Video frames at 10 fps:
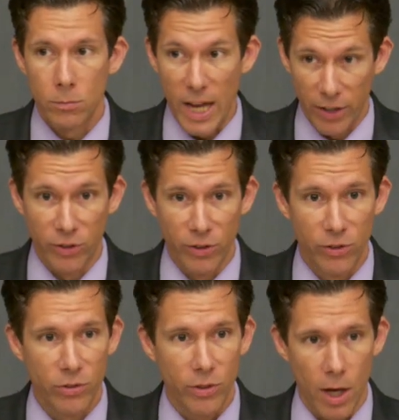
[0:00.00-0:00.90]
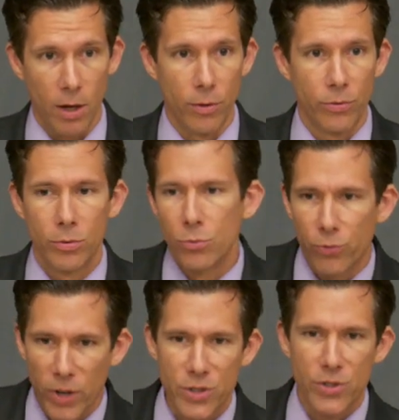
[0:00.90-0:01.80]
essence of
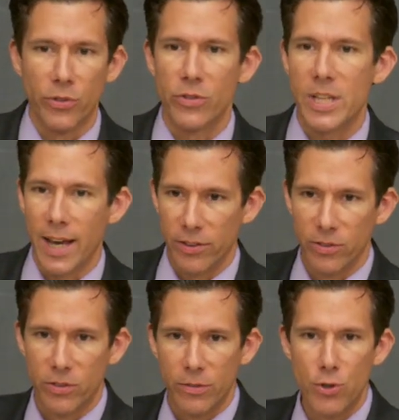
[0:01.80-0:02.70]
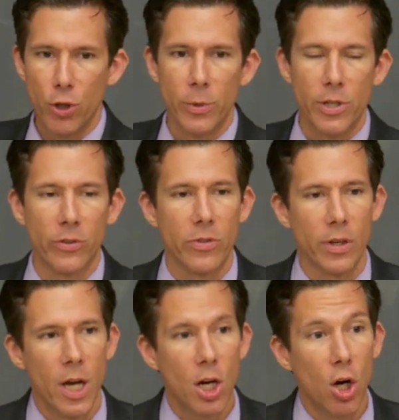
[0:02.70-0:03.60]
Frenchness, the essence of Germanness,
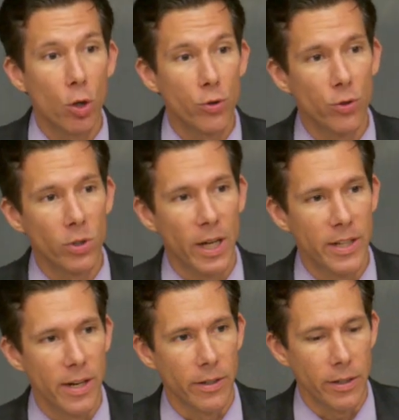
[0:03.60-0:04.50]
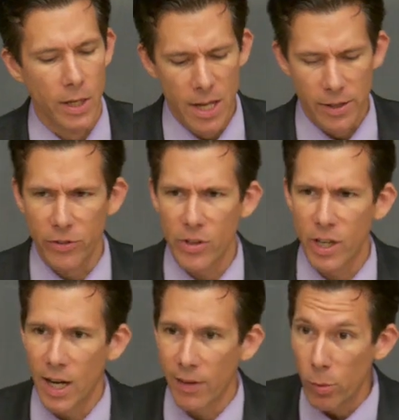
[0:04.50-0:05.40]
the cultural identity. That it's the
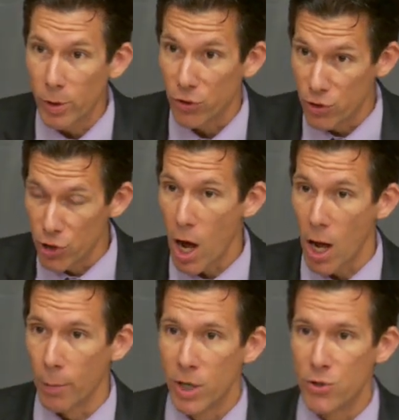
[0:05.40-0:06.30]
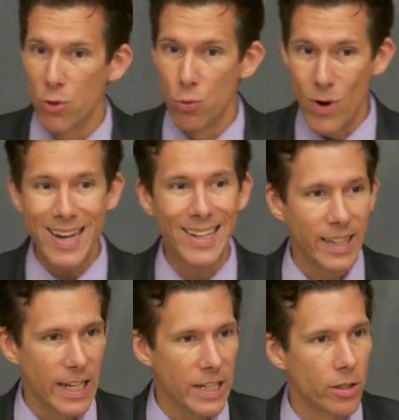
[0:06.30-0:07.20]
government's job to
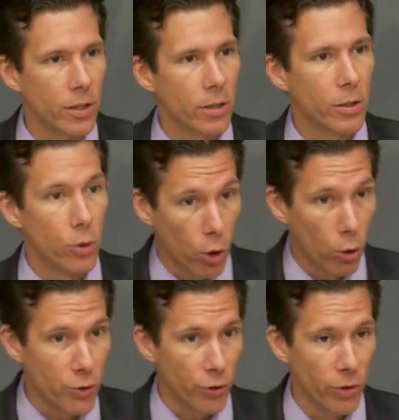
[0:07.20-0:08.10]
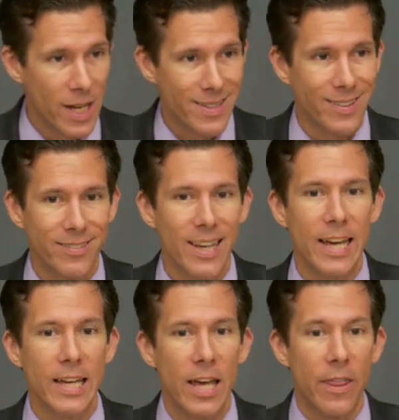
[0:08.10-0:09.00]
regulate your culture, to
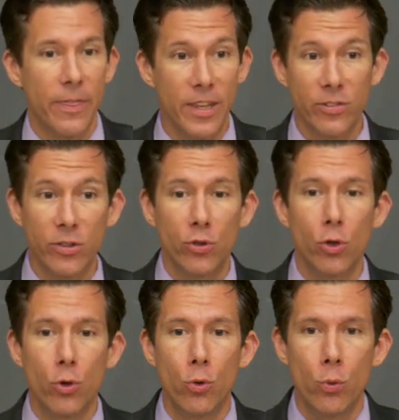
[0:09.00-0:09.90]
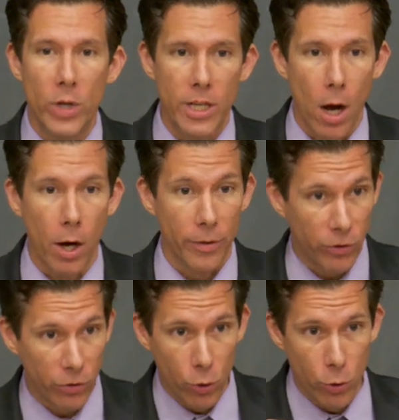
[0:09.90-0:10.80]
say, this is who we are, this
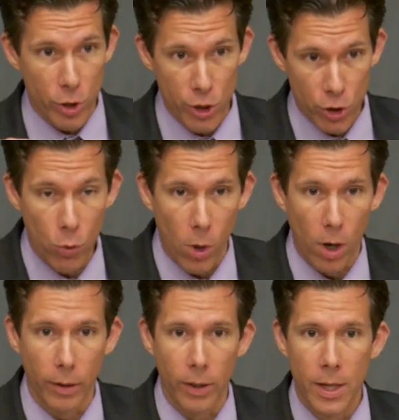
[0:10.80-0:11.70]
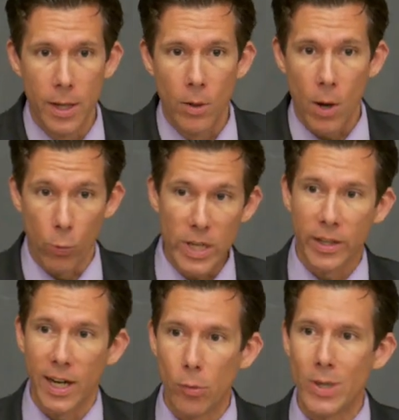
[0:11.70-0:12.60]
is who you are. We, the
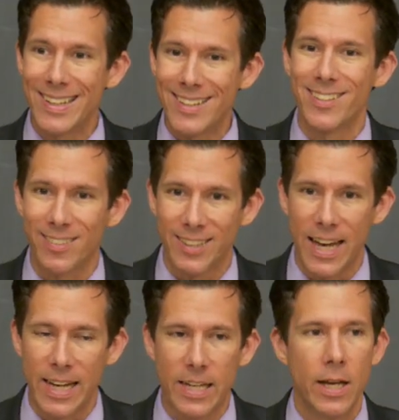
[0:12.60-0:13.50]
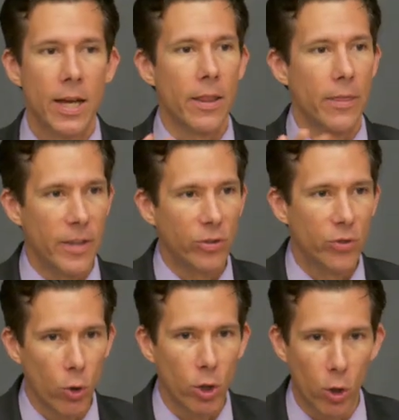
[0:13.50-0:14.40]
government, get to say, this is
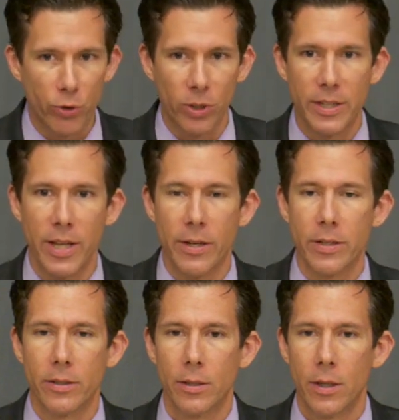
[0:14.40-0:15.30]
your cultural identity.